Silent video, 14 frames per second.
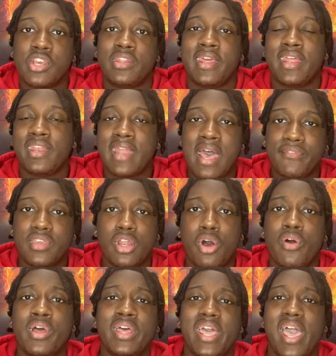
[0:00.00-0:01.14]
They didn't have, you
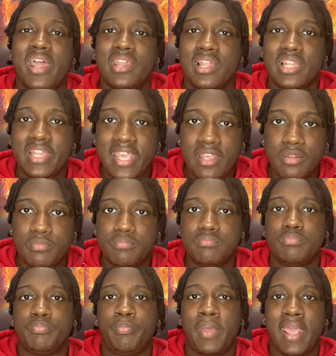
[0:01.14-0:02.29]
know, an elite
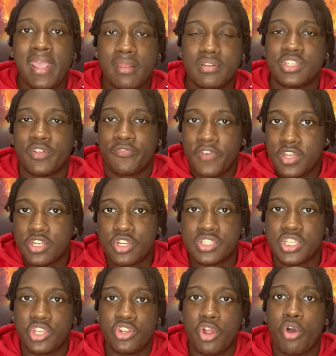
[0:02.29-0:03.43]
paint defender to,
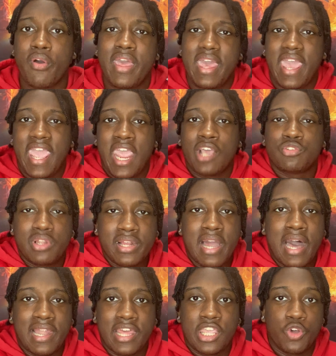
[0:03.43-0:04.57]
you know, handle a guy
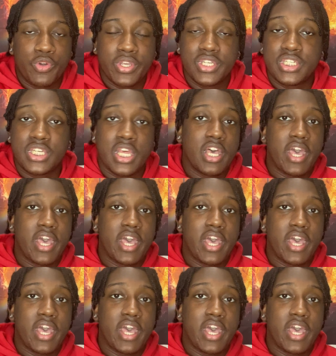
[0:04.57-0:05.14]
like Jokic.